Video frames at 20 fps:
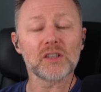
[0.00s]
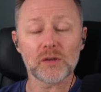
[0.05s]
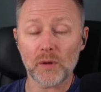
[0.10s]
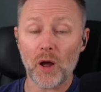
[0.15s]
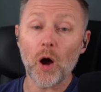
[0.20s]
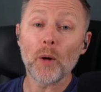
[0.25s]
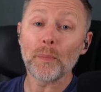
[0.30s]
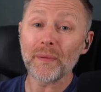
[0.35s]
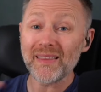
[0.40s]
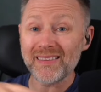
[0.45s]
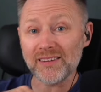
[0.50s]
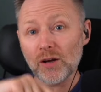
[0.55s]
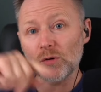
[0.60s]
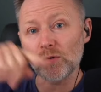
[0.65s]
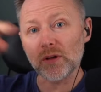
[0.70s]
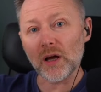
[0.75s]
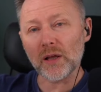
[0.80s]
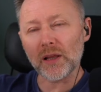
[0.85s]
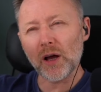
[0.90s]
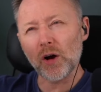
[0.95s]
Up
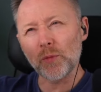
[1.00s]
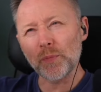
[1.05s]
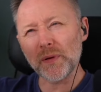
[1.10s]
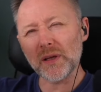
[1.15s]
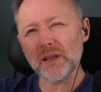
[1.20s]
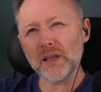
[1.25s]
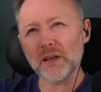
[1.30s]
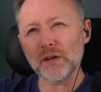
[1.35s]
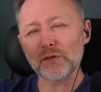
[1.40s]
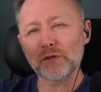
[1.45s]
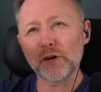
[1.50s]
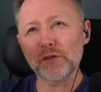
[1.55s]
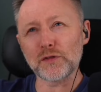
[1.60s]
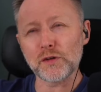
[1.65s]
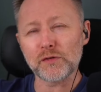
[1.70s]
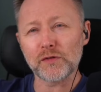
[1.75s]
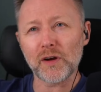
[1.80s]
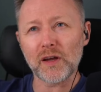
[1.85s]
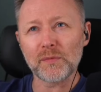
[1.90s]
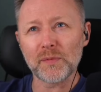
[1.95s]
until that, that would be like
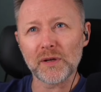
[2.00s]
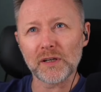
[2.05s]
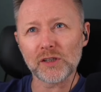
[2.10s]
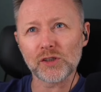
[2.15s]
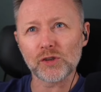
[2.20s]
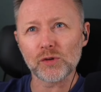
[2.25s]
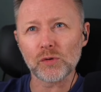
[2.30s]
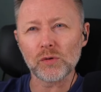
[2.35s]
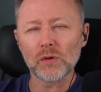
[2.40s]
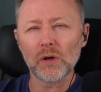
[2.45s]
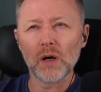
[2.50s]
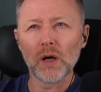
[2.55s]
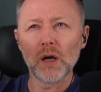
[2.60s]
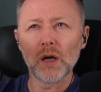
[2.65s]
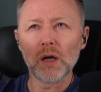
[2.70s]
55-minute show.